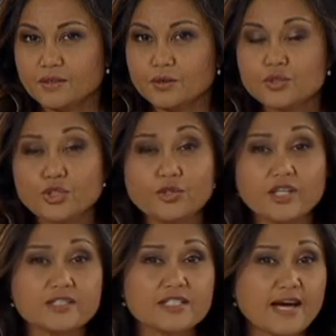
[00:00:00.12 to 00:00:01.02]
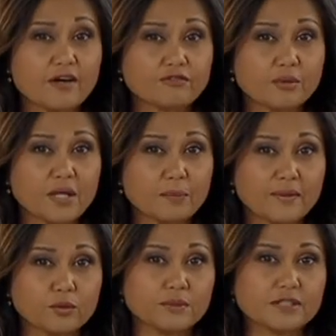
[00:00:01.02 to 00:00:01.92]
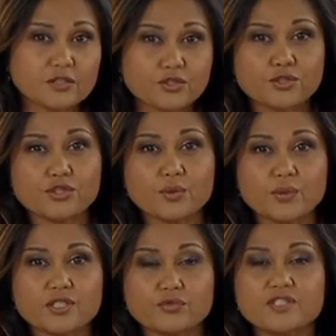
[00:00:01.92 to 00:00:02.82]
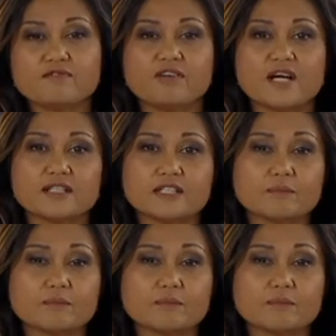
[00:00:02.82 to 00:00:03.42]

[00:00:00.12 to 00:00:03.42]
Well, joining us now from our Melbourne studio is Chris Varney.